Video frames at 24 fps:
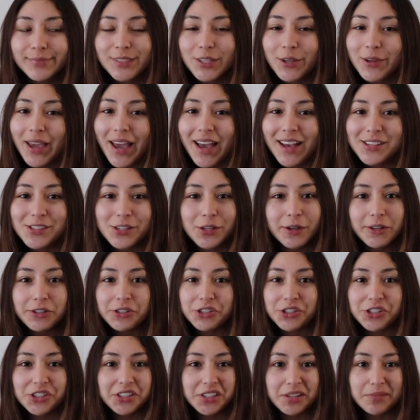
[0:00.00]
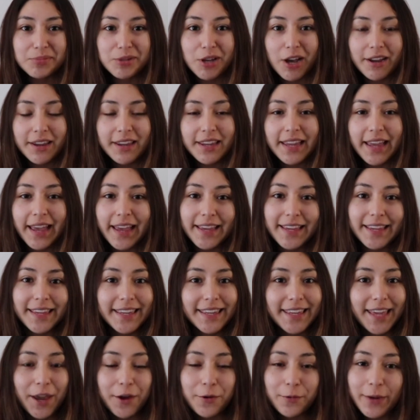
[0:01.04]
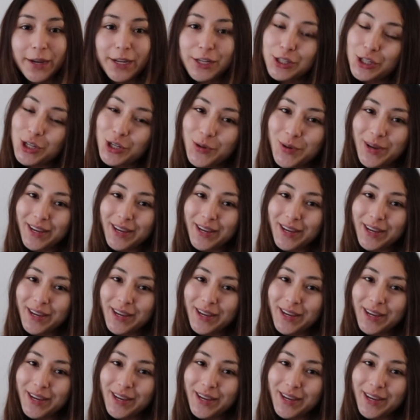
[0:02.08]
yeah, so I should just stop talking and get right to